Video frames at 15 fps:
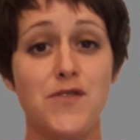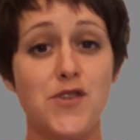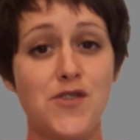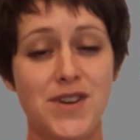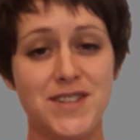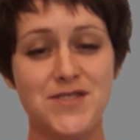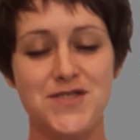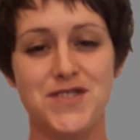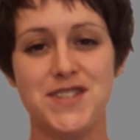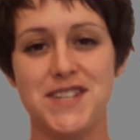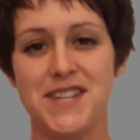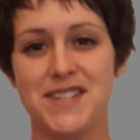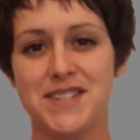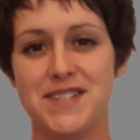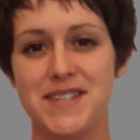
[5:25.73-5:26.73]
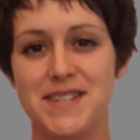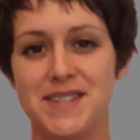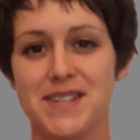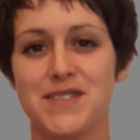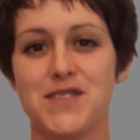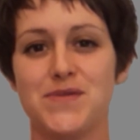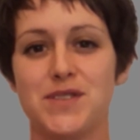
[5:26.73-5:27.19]
you're interested in the
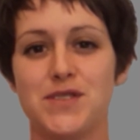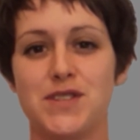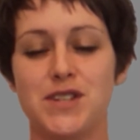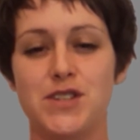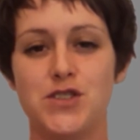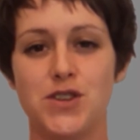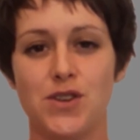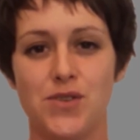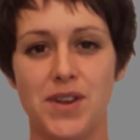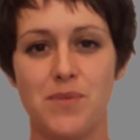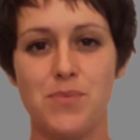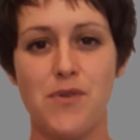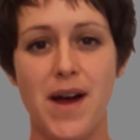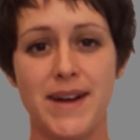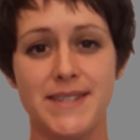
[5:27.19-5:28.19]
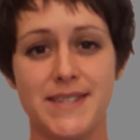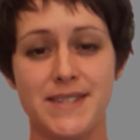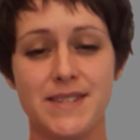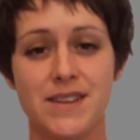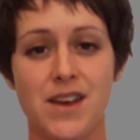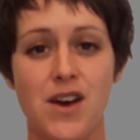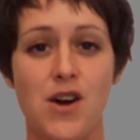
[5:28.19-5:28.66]
details of this teaching learning
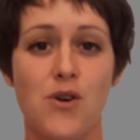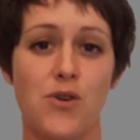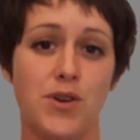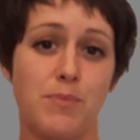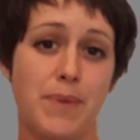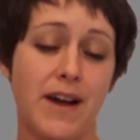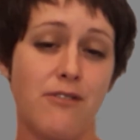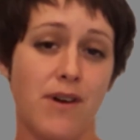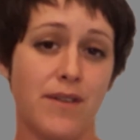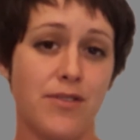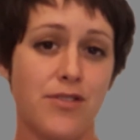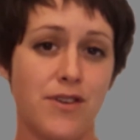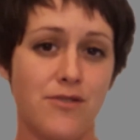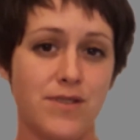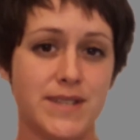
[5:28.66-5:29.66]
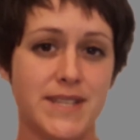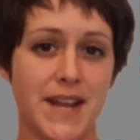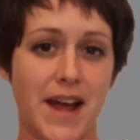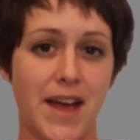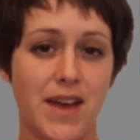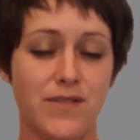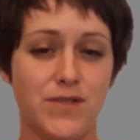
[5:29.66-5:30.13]
practice or the background theories that
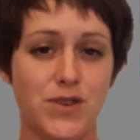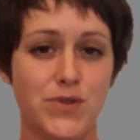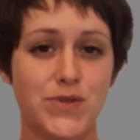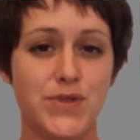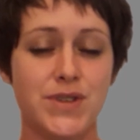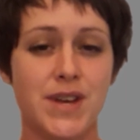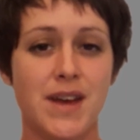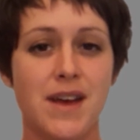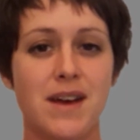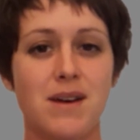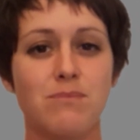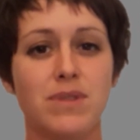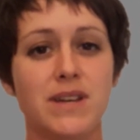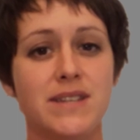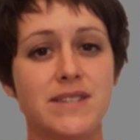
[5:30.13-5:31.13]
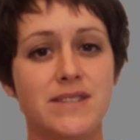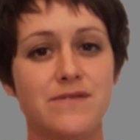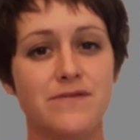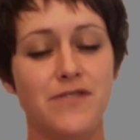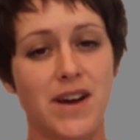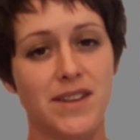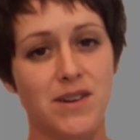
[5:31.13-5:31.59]
I have used, Please
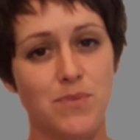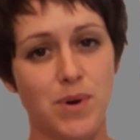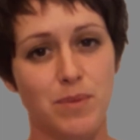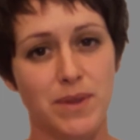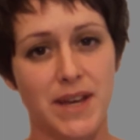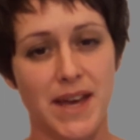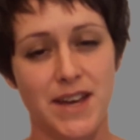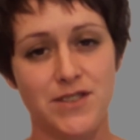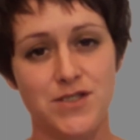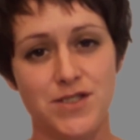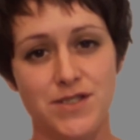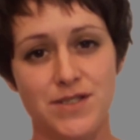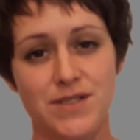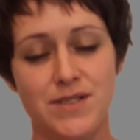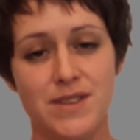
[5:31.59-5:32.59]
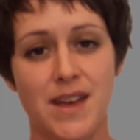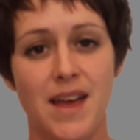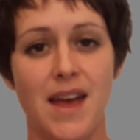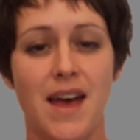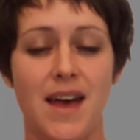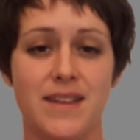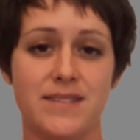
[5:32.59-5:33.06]
find our publications
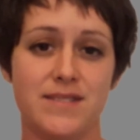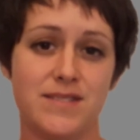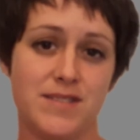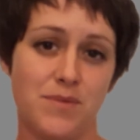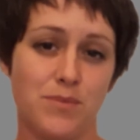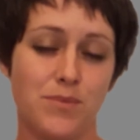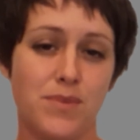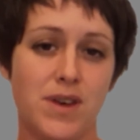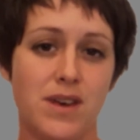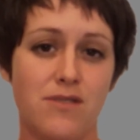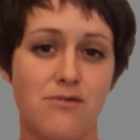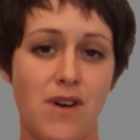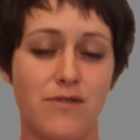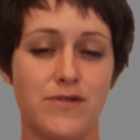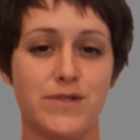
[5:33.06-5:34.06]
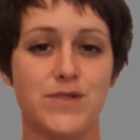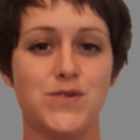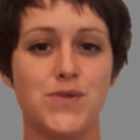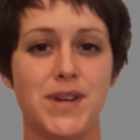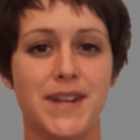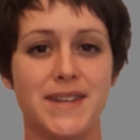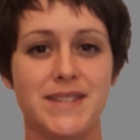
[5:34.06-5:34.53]
and some key reference
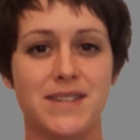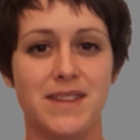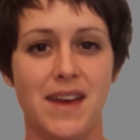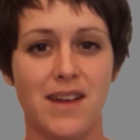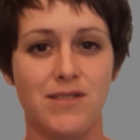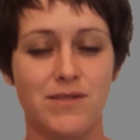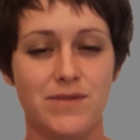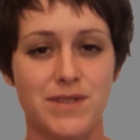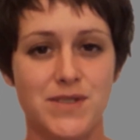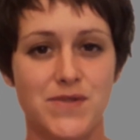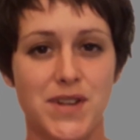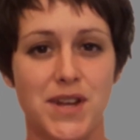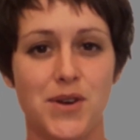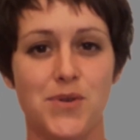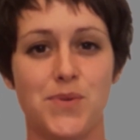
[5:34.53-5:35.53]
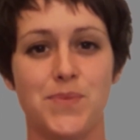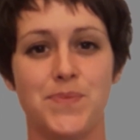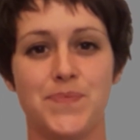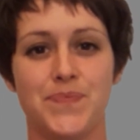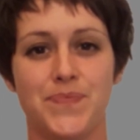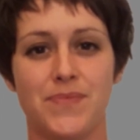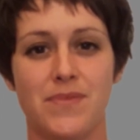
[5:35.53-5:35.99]
readings at the end of this video.
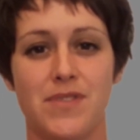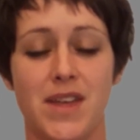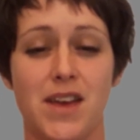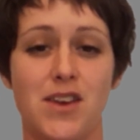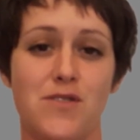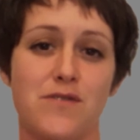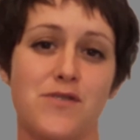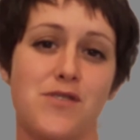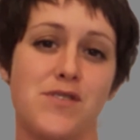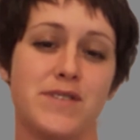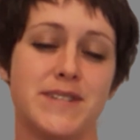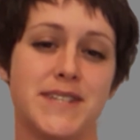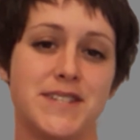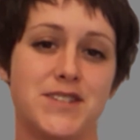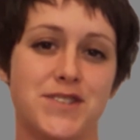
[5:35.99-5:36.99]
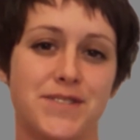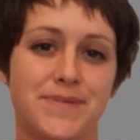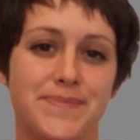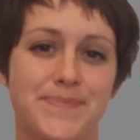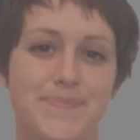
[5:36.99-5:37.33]
Thank you for your attention.